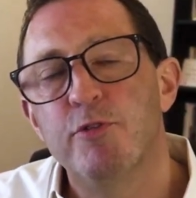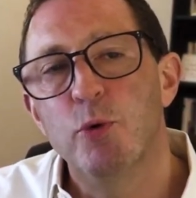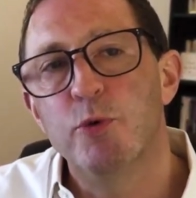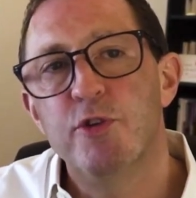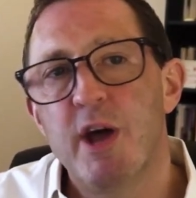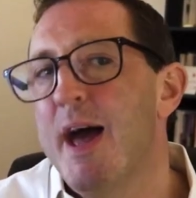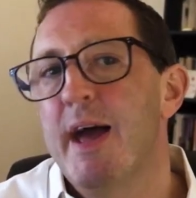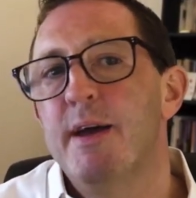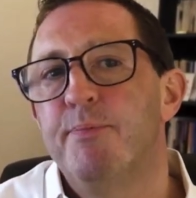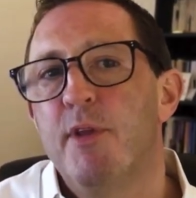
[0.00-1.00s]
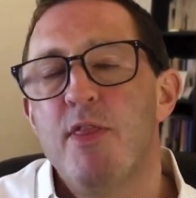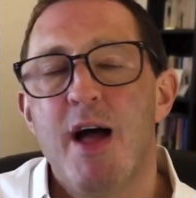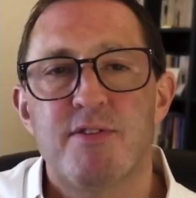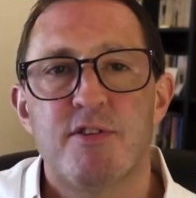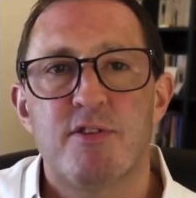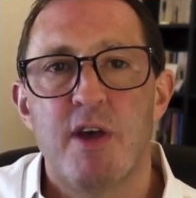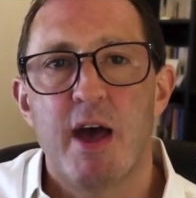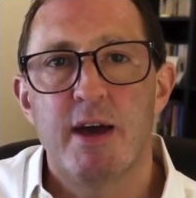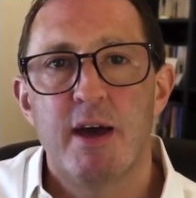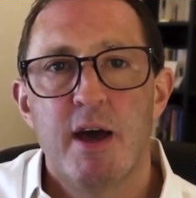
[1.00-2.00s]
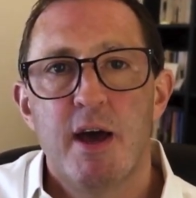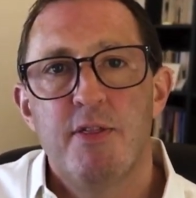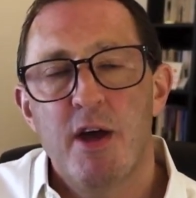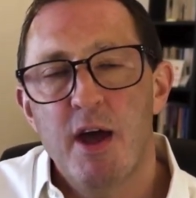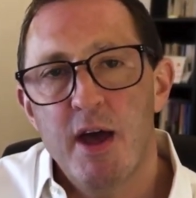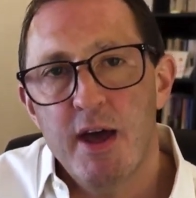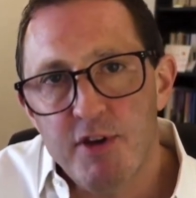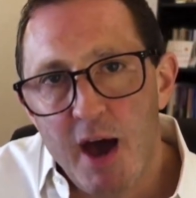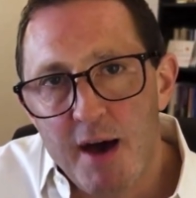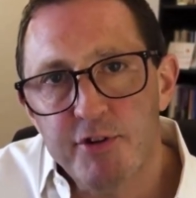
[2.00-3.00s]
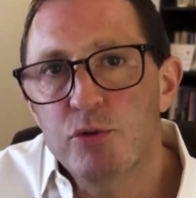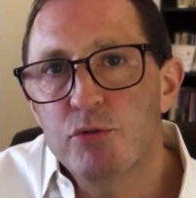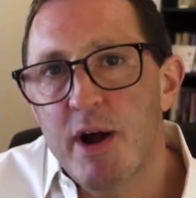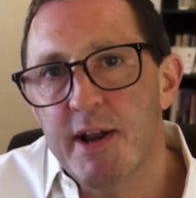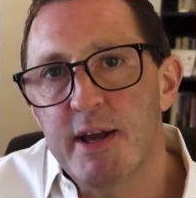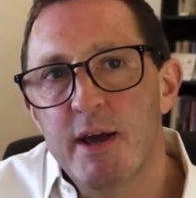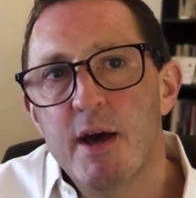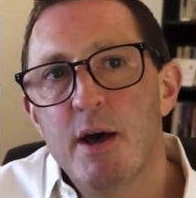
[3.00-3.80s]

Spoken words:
for today, and that's to say that if you haven't already,